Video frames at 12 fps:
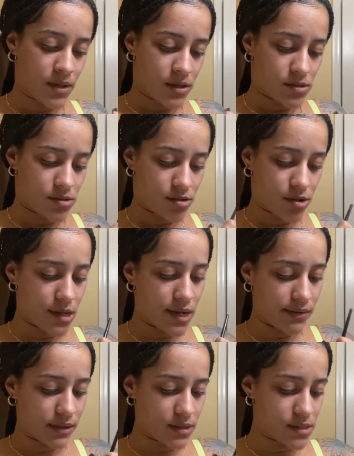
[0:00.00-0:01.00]
So you know,
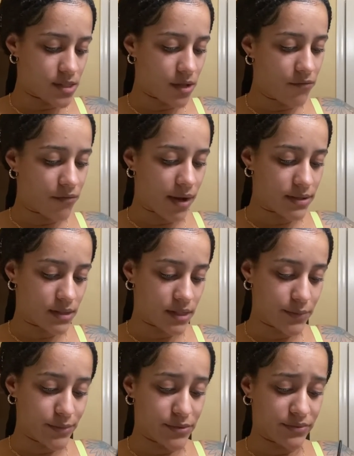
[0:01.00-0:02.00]
everything turned out fine. The
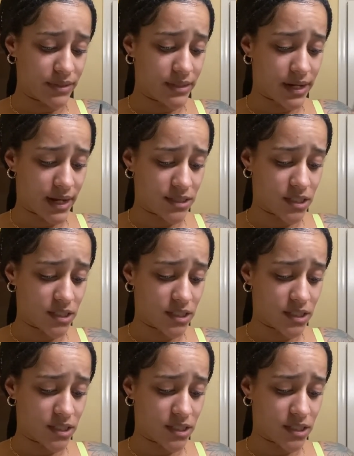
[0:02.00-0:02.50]
lady was really nice.